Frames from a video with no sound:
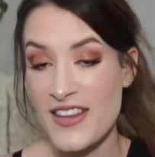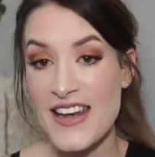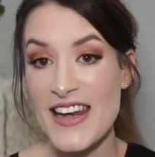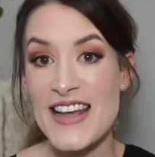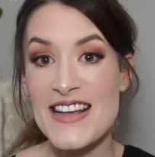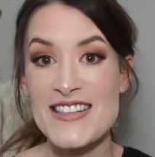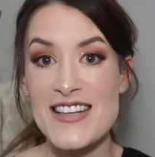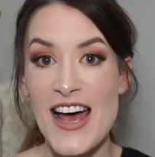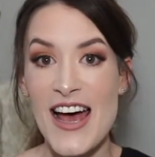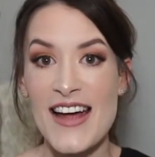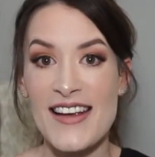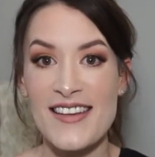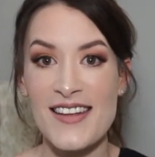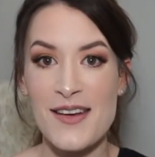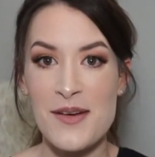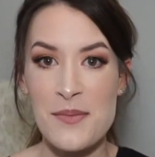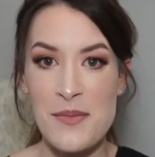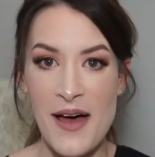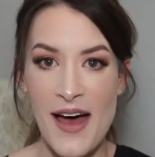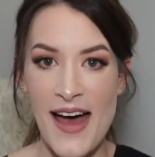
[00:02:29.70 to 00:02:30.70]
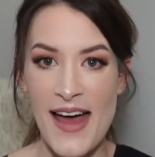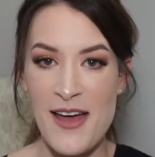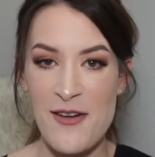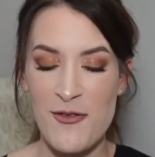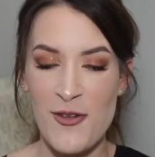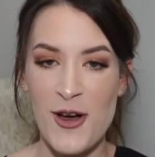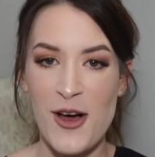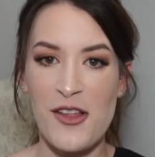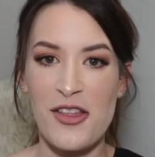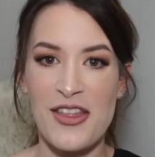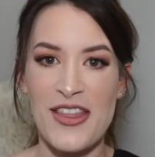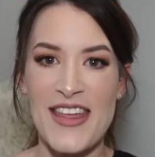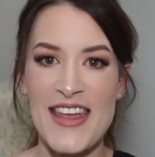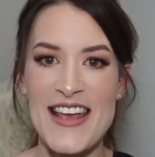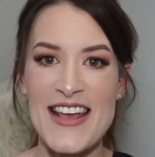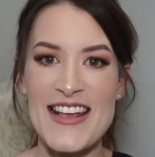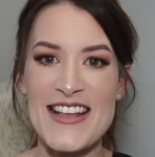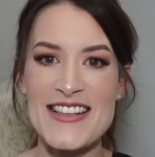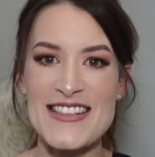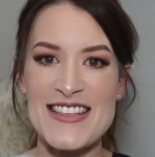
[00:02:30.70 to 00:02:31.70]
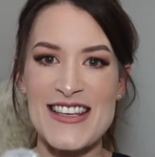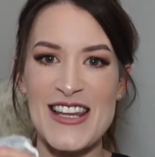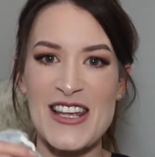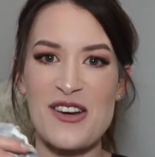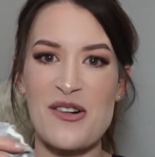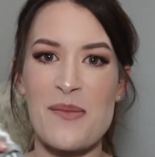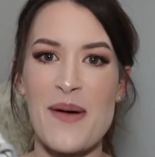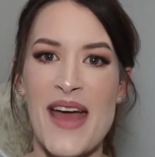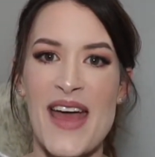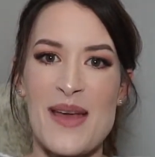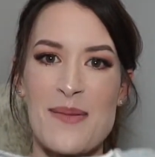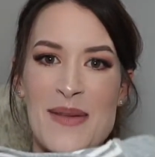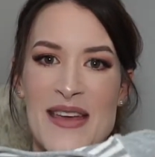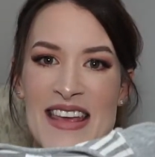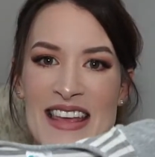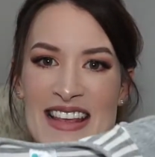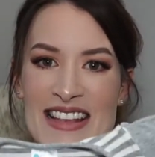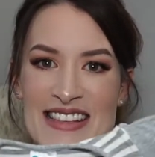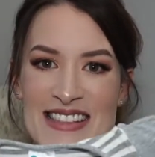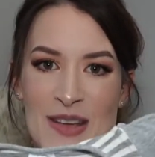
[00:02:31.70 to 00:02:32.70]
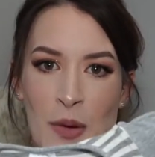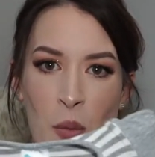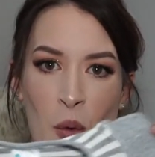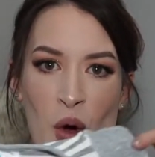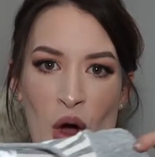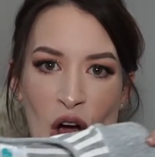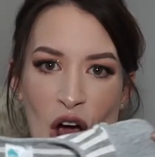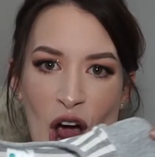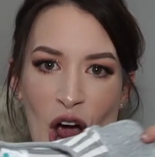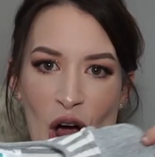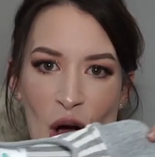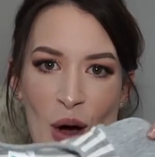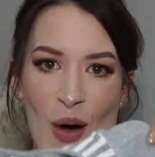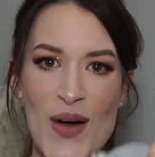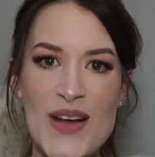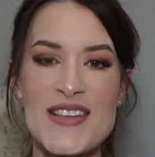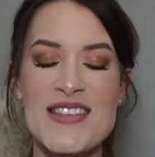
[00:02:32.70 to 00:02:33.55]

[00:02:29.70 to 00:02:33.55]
next item, I have got these little babies. Woo!